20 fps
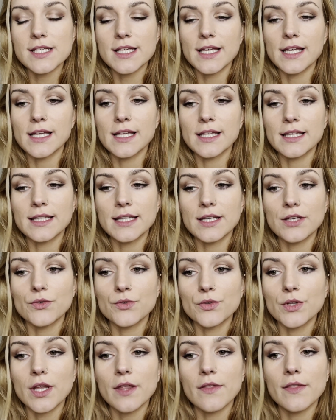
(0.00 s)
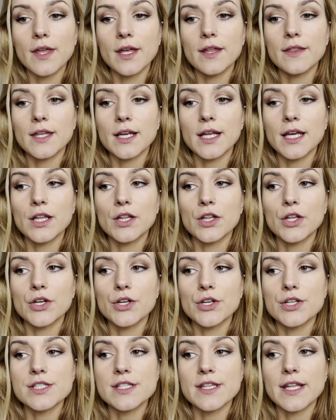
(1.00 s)
and the only thing that I
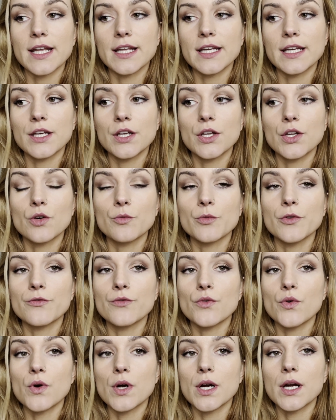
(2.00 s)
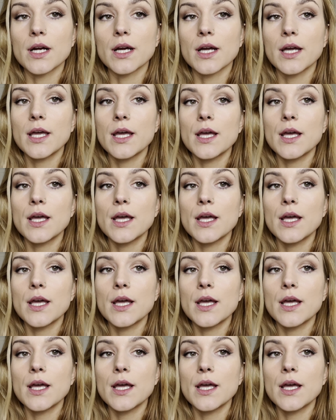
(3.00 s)
learned that I didn't know before